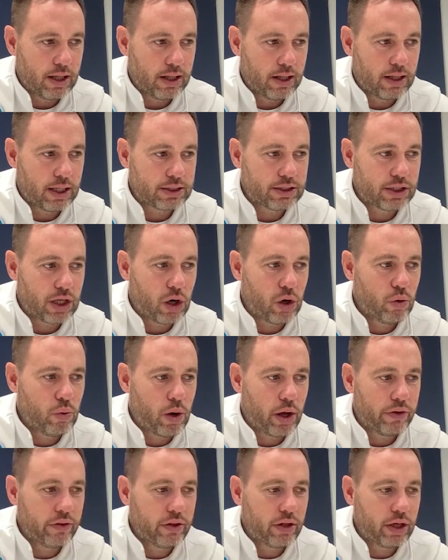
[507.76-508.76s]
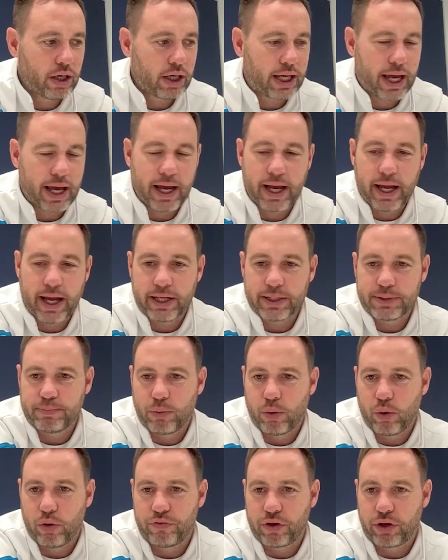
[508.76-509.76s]
there's no one that cares
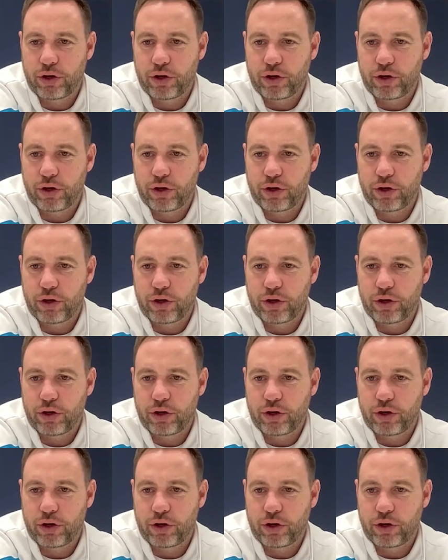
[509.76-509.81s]
more for